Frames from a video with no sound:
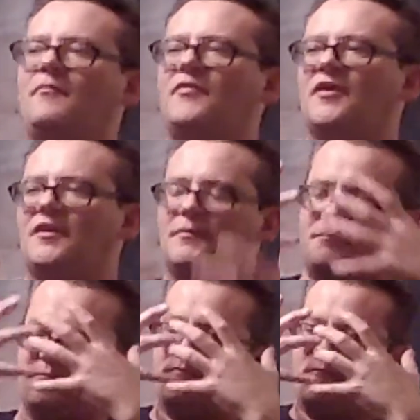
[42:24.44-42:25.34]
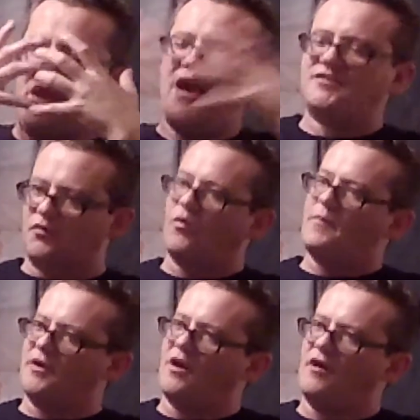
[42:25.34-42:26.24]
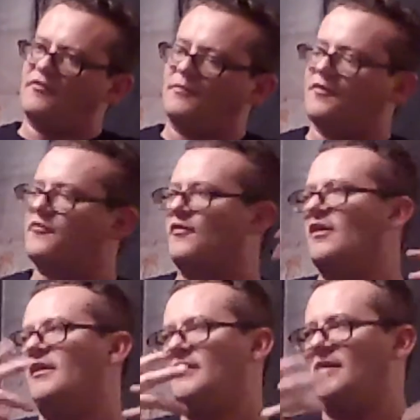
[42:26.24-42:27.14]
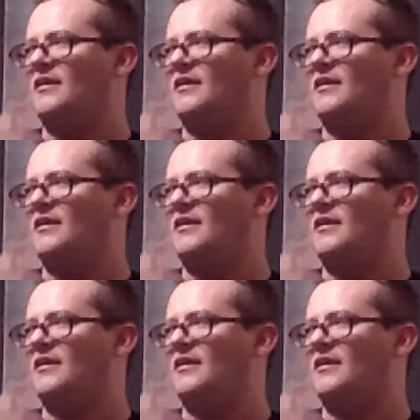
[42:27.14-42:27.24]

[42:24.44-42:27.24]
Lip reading: The mask ripping off from the front.